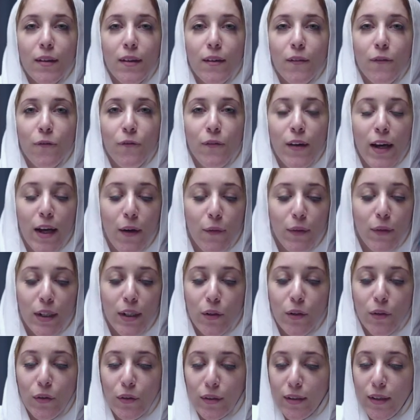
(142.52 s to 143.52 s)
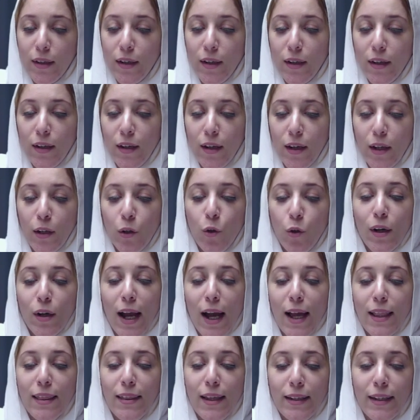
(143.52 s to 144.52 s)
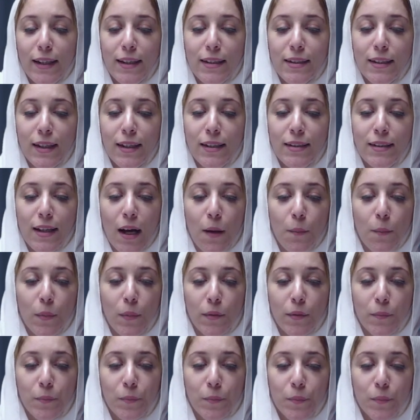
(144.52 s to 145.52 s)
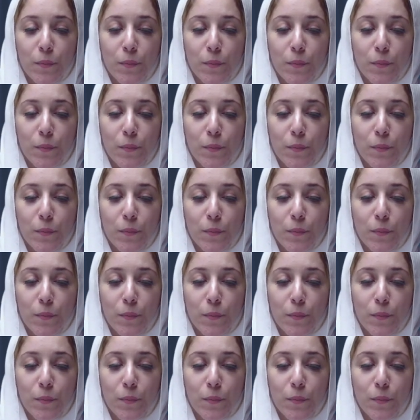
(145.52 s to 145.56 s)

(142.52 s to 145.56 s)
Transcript: Very good. Look at the next example.